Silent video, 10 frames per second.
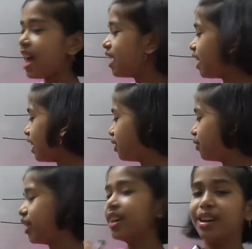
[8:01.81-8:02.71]
and right
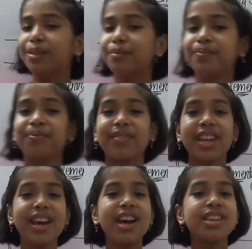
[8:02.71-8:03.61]
over here.
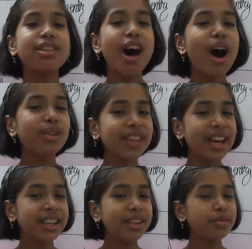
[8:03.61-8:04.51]
So how can
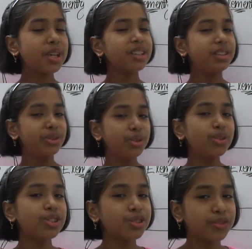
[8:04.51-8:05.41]
it be
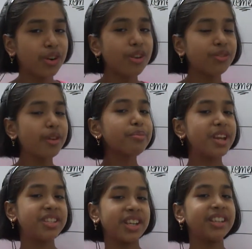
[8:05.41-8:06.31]
useful for
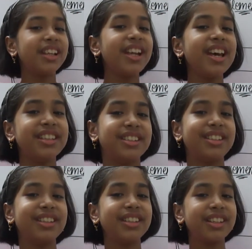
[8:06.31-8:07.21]
measuring the length?
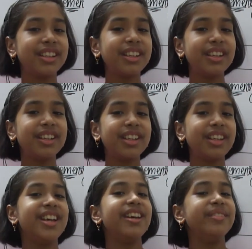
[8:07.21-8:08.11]

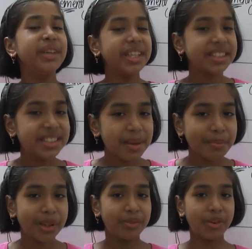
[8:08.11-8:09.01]
Very
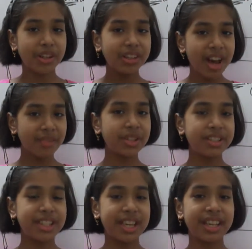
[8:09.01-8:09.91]
simple. What you have to
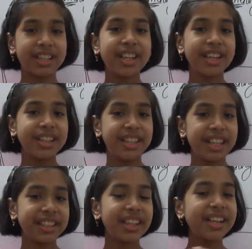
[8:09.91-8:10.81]

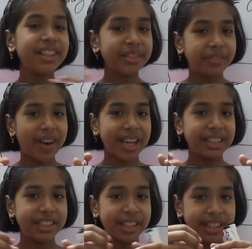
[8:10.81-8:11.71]
take that
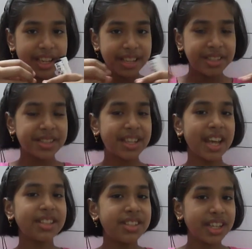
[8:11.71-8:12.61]
divider,
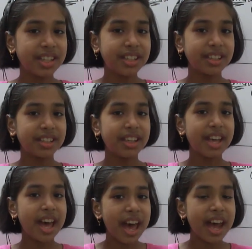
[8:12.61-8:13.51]
stretch it
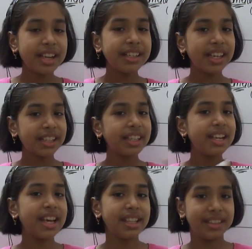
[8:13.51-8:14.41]
and take the
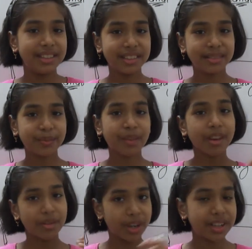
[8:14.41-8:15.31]
length.
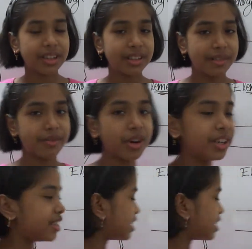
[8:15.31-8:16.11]
What does